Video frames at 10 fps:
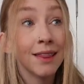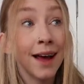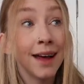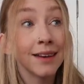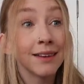
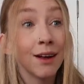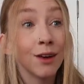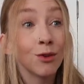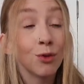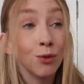that
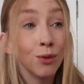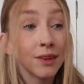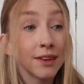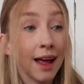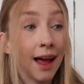uh,
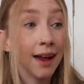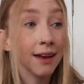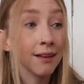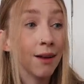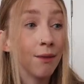talks
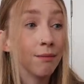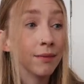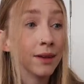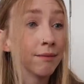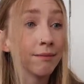and, um,